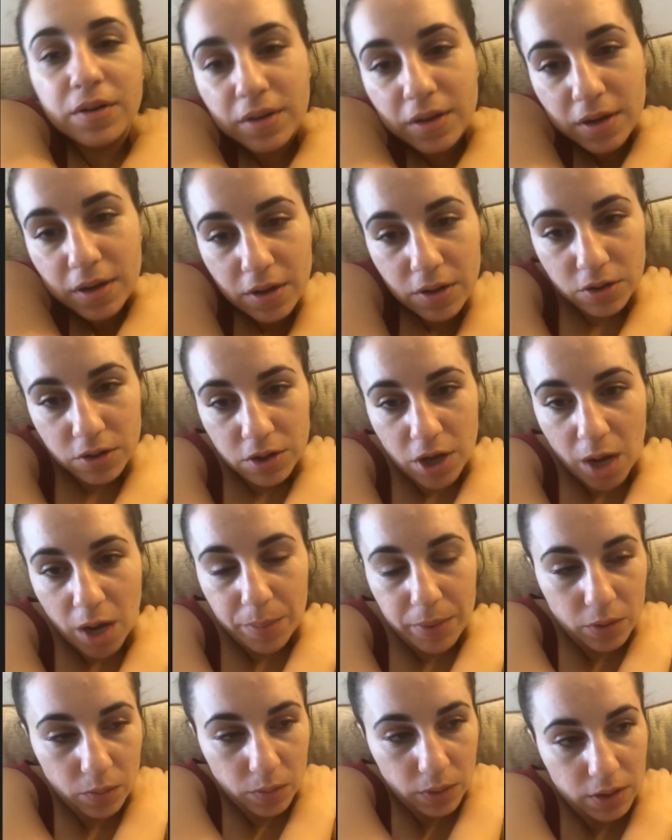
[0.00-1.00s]
Another
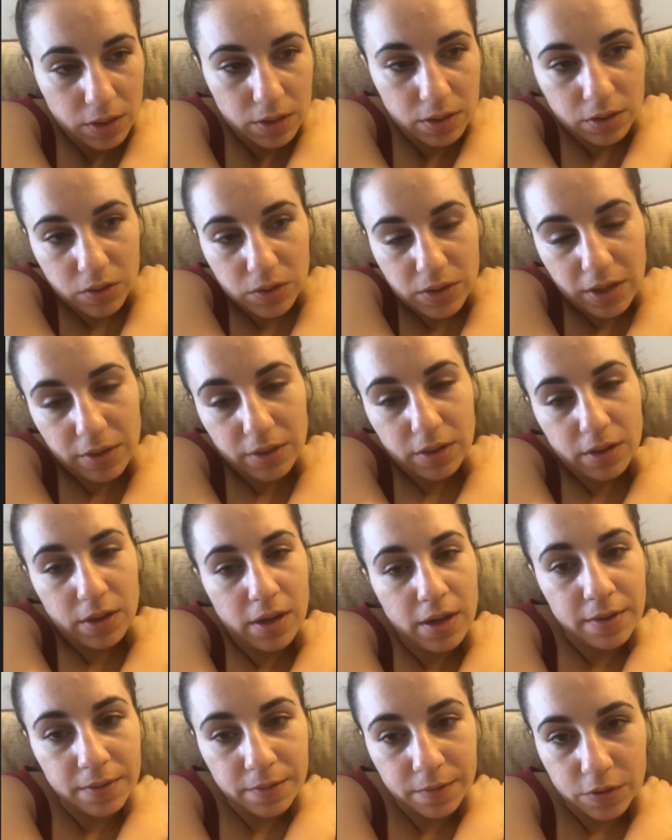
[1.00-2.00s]
topic we can do down the
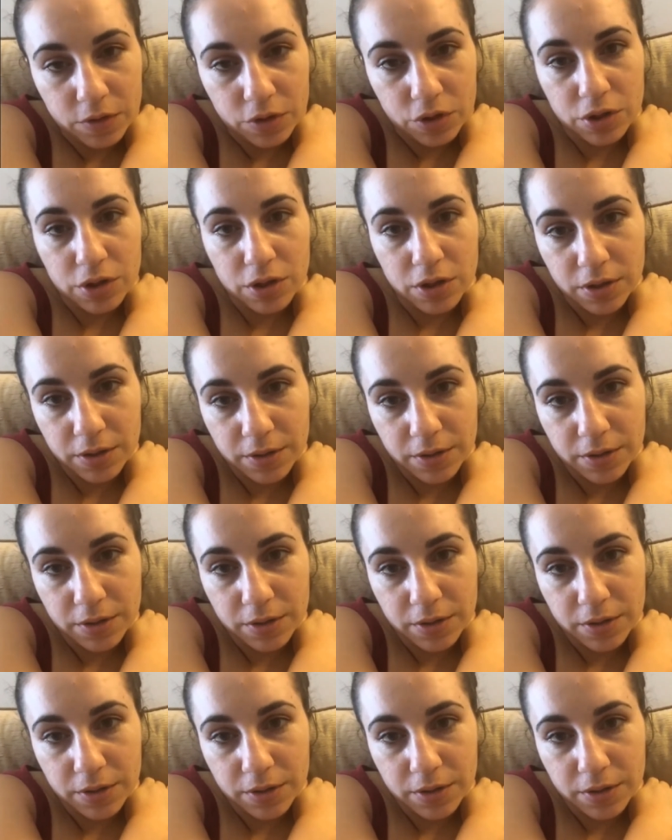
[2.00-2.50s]
line, for sure.